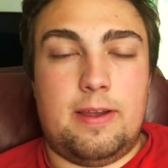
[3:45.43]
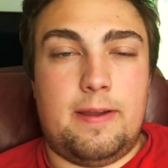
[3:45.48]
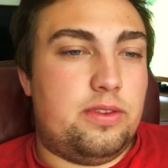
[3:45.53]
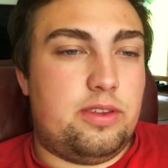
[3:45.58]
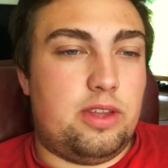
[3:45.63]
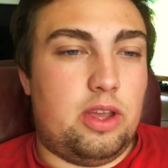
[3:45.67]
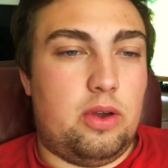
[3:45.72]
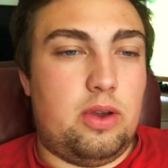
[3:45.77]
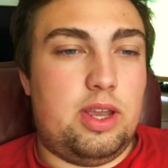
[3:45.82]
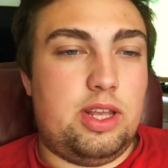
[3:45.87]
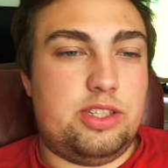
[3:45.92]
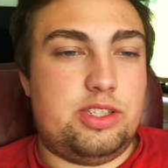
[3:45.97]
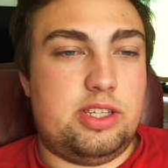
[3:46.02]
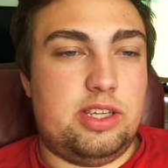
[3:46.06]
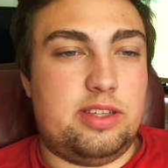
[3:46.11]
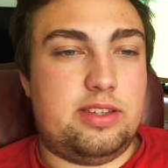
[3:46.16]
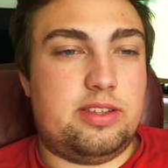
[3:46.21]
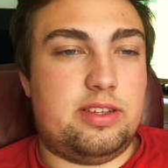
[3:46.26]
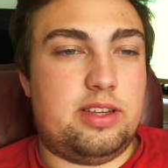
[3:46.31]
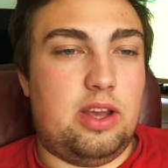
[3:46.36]
So it's
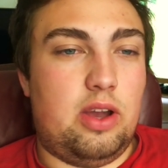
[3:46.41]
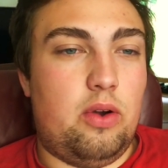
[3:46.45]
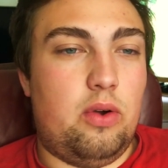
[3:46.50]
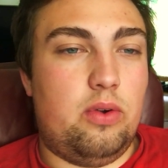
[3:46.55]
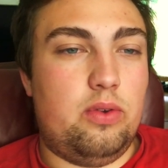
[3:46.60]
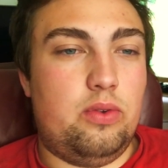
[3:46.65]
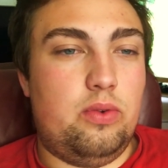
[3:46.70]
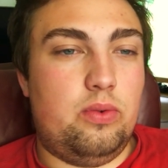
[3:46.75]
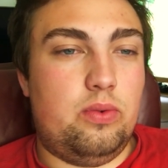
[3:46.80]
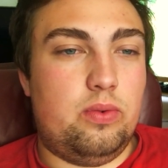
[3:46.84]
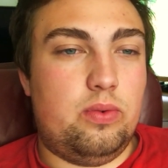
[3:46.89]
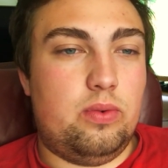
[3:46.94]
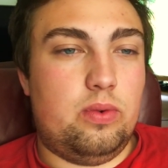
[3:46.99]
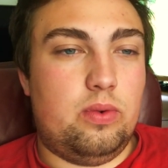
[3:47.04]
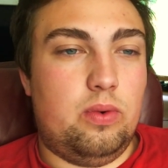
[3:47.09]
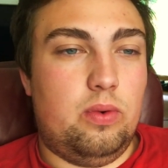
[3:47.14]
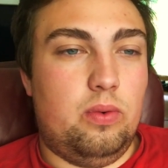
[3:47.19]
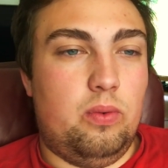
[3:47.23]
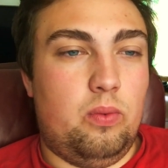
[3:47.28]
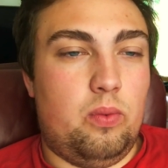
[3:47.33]
just so
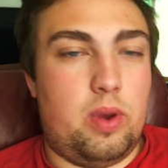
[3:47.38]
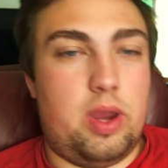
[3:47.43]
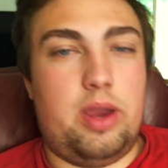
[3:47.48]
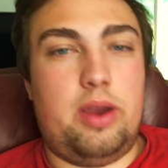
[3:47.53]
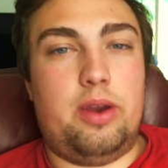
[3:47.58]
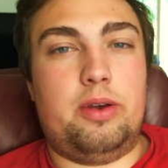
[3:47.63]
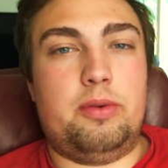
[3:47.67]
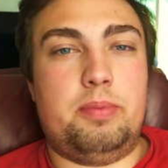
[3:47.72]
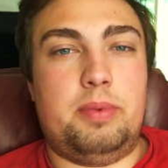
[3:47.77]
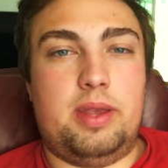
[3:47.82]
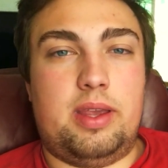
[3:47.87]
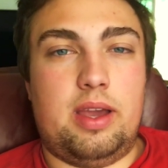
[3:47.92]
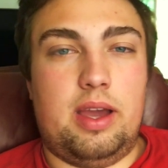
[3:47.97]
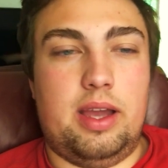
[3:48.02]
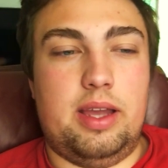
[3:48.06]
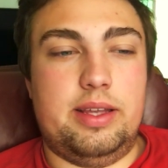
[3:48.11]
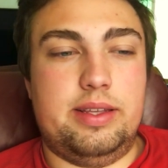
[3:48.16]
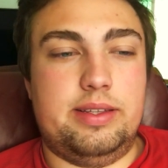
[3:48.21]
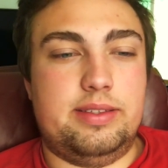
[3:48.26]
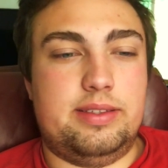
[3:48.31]
weird
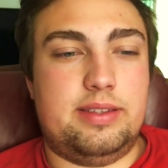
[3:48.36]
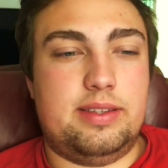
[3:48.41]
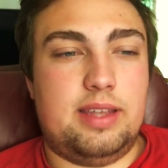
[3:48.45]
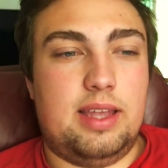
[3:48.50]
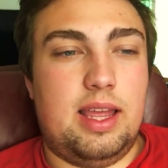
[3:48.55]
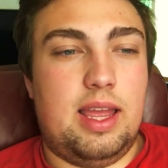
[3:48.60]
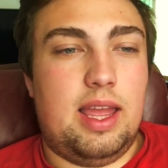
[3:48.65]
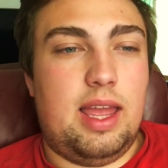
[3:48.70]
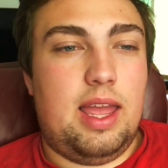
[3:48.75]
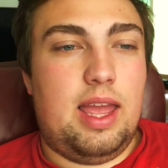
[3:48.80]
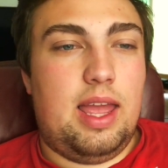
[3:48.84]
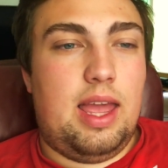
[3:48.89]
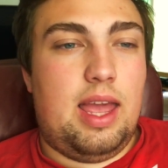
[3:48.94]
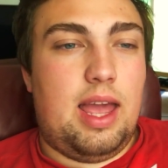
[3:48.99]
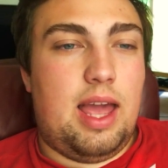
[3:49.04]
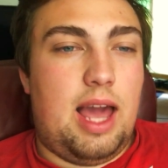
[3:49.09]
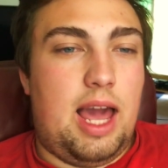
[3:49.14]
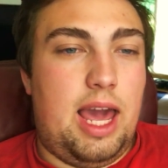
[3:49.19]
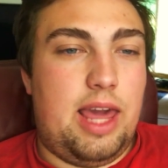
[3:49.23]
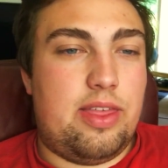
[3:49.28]
because
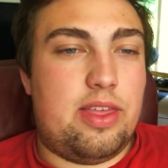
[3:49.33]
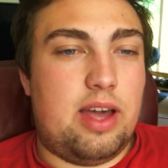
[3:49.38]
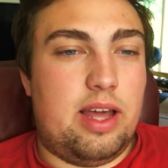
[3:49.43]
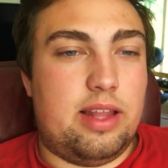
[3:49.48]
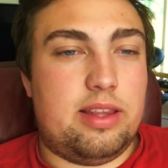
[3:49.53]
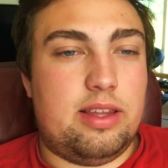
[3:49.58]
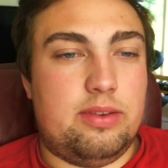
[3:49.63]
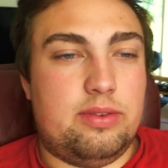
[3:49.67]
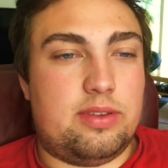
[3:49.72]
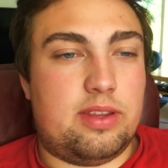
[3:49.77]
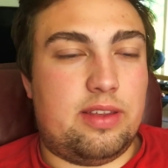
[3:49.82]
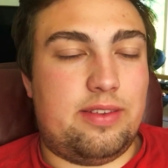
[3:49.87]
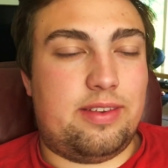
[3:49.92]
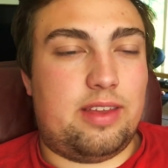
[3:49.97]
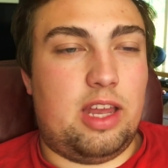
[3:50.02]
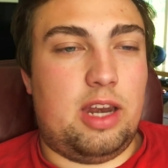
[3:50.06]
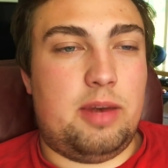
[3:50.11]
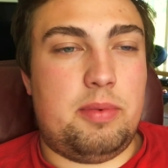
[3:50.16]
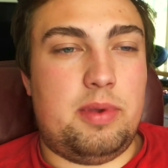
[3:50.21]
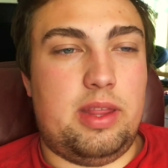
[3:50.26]
I thought this was
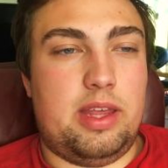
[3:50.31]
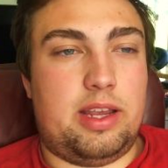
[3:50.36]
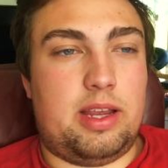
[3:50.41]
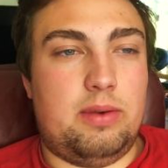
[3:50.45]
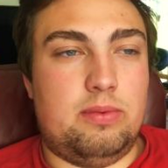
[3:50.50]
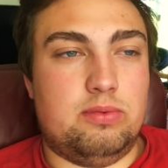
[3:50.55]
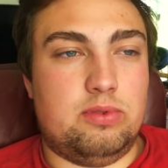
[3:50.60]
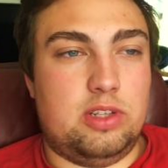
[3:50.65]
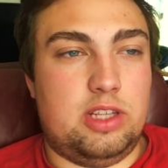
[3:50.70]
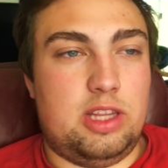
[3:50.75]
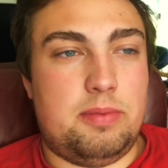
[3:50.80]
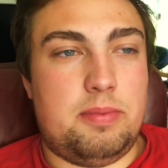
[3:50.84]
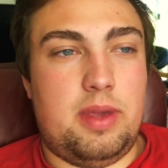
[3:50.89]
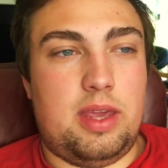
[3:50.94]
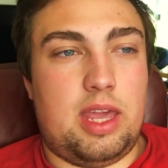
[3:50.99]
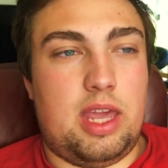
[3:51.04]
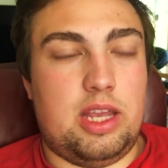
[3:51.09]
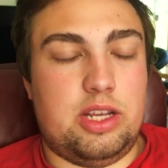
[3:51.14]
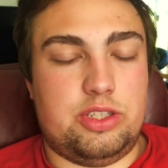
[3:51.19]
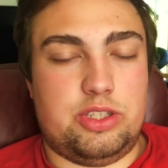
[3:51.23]
going to be like a really
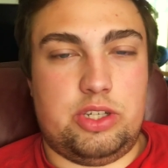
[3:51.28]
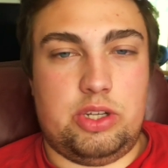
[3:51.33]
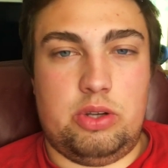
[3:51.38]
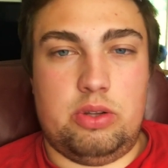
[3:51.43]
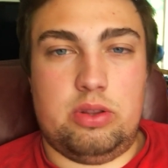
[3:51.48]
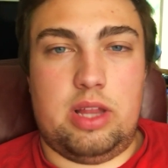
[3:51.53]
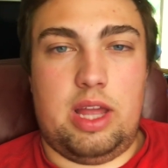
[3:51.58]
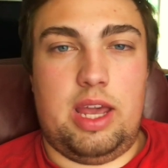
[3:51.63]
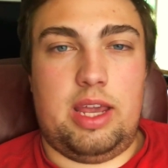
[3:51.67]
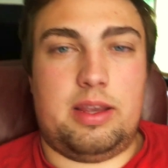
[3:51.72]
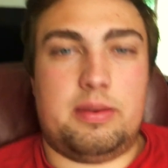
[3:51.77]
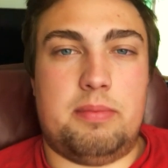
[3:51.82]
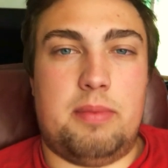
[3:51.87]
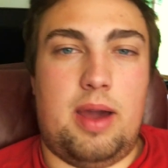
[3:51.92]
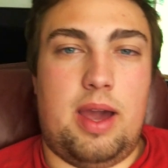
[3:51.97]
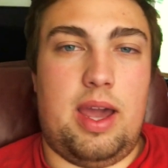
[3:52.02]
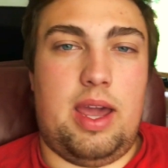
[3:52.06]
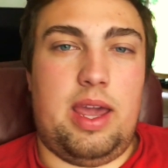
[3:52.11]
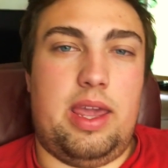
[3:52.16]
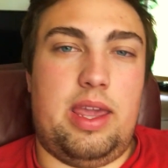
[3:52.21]
big issue, like
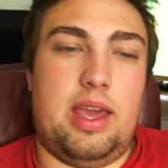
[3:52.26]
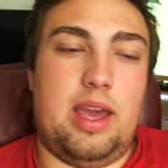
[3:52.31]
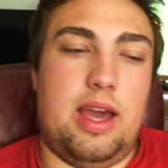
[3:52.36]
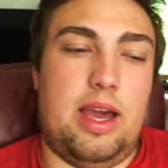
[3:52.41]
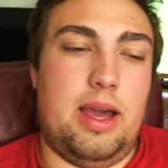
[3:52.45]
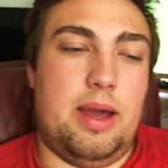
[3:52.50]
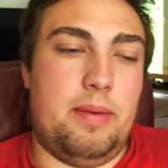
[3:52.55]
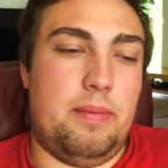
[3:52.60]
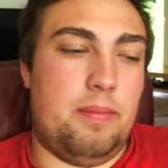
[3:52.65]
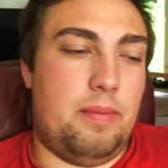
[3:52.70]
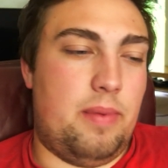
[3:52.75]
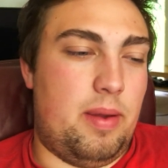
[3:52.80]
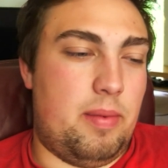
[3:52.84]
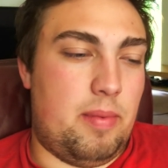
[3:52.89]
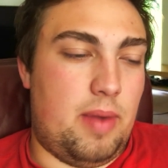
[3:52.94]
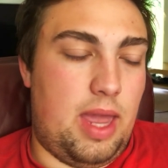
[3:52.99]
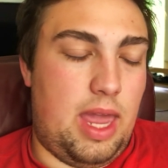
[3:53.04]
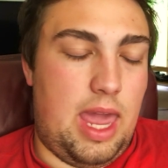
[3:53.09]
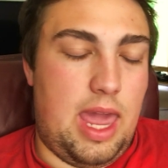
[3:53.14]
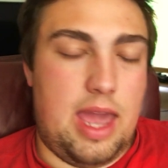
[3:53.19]
my
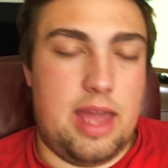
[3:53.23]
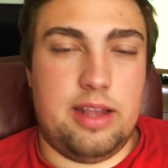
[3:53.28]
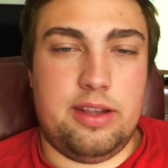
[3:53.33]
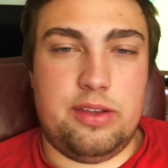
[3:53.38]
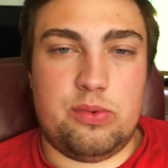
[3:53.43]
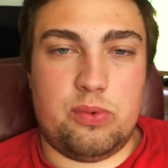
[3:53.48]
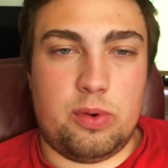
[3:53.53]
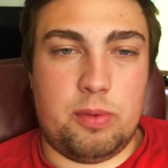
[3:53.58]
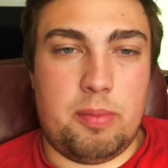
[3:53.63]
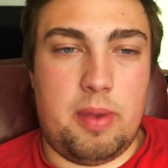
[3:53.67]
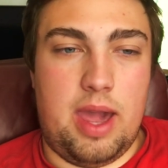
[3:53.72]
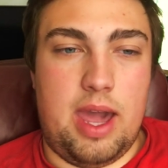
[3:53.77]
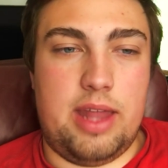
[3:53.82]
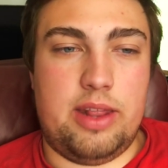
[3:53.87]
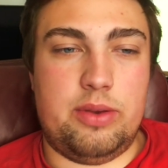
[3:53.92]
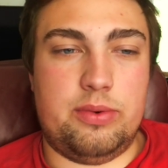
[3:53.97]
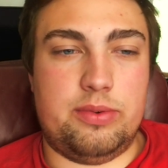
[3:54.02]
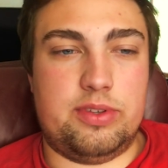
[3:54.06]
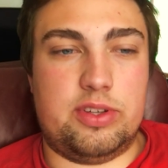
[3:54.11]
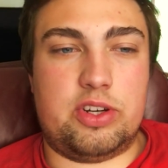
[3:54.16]
heads were
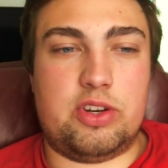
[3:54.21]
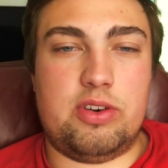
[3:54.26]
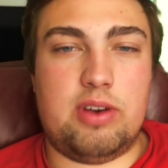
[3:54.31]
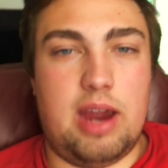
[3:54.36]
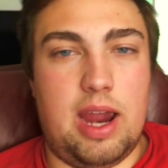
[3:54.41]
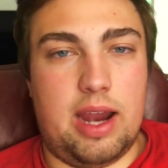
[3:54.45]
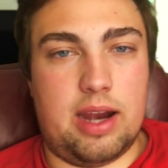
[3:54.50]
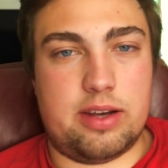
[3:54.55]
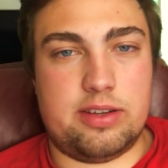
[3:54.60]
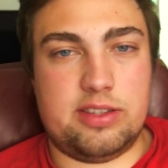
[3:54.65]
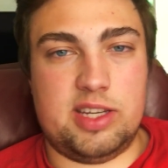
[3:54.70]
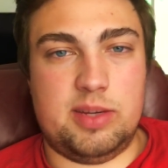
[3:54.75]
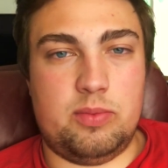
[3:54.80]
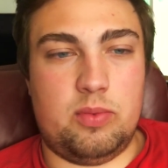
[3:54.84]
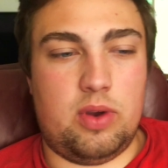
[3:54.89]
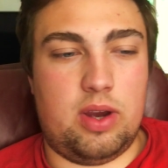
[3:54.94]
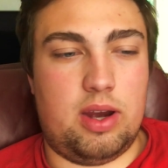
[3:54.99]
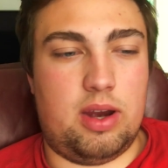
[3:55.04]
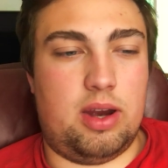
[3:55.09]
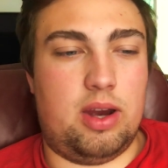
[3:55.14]
bad, there was a crack
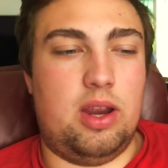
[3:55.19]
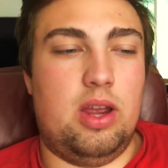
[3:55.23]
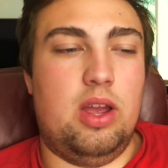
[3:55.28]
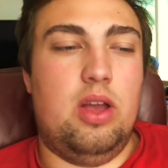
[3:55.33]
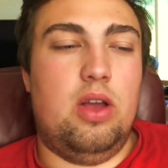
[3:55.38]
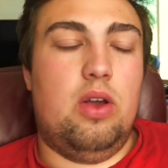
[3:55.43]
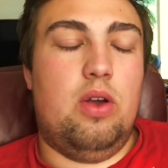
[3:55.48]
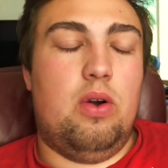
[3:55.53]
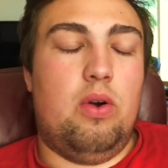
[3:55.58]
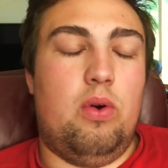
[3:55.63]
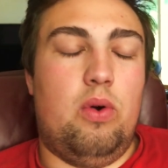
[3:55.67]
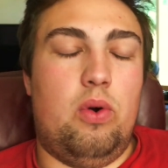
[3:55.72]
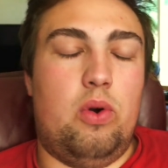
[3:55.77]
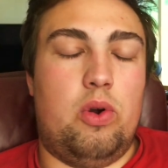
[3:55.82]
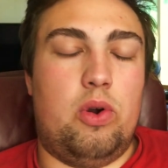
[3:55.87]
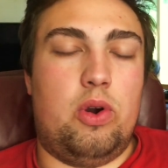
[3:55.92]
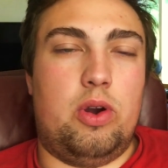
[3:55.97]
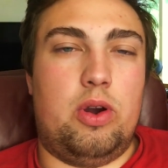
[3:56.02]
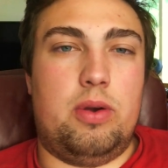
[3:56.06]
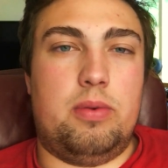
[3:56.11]
somewhere,
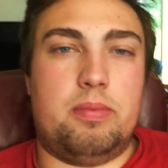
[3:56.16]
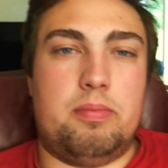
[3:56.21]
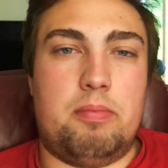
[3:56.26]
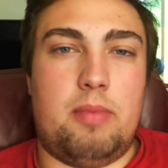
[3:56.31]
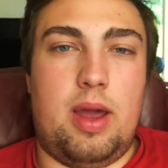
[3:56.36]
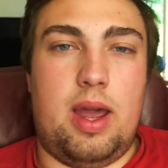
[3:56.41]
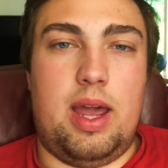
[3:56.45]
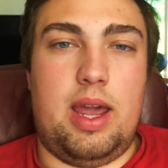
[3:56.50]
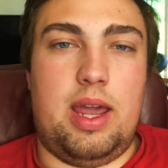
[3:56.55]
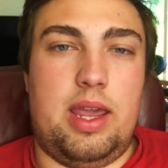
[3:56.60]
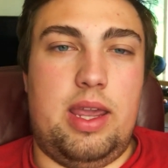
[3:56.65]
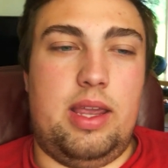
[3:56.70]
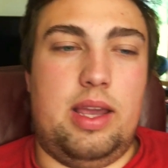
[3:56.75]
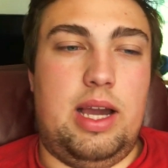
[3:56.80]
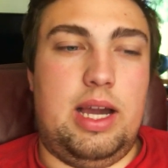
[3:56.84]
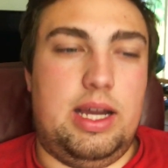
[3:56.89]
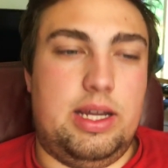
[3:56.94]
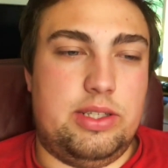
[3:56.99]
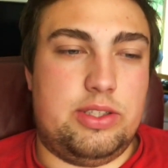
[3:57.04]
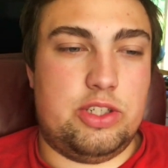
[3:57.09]
or
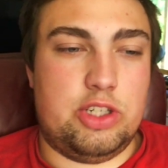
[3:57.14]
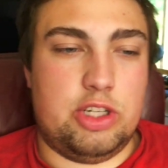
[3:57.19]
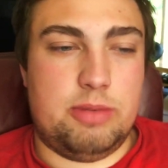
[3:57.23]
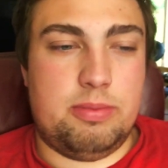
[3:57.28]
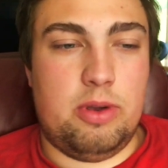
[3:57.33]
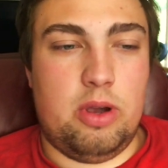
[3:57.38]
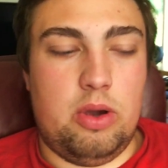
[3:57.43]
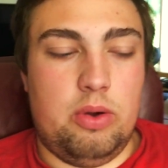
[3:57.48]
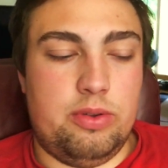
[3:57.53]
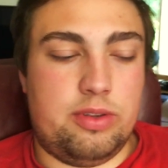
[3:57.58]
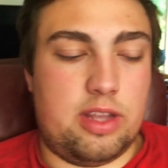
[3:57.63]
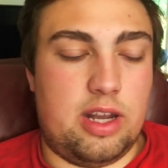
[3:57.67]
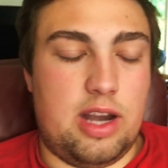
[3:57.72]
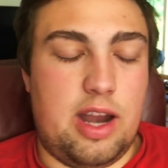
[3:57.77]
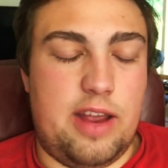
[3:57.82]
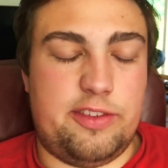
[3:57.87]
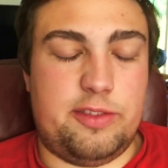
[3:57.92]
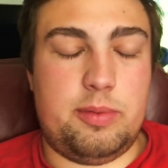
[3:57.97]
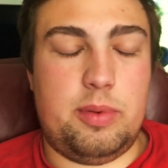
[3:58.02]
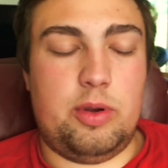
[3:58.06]
my turbo was going
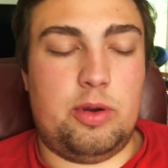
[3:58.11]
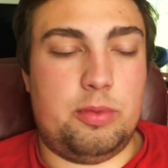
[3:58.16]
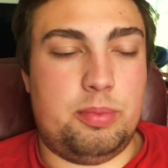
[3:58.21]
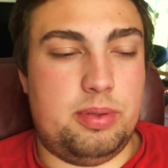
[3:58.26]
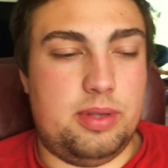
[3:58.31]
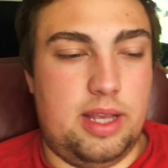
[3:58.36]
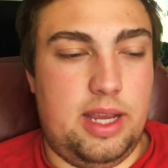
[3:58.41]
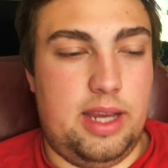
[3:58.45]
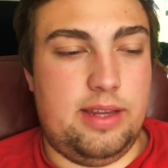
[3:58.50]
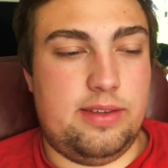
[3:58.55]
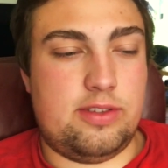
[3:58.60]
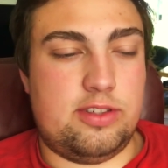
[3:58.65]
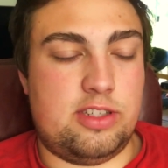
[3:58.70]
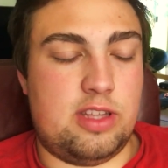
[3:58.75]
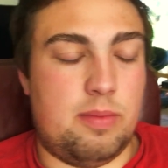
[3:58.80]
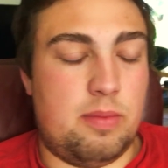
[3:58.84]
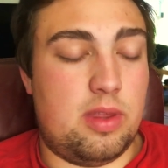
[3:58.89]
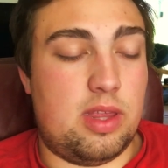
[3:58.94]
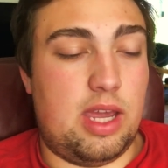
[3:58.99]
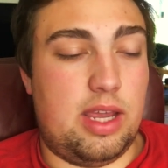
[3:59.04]
to have to be replaced or
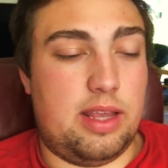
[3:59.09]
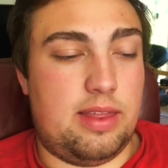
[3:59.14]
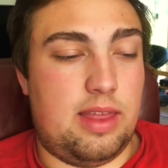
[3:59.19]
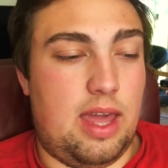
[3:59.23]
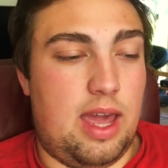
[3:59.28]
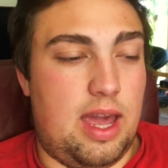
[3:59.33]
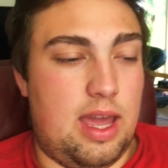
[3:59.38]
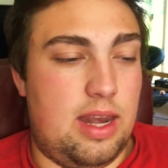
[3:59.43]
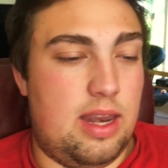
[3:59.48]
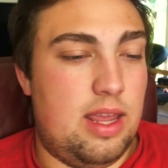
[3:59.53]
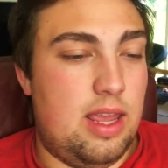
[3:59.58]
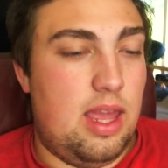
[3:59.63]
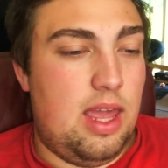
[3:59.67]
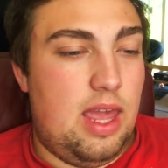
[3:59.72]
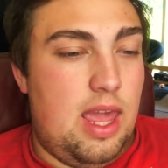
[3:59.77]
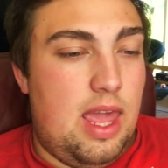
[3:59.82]
something like that.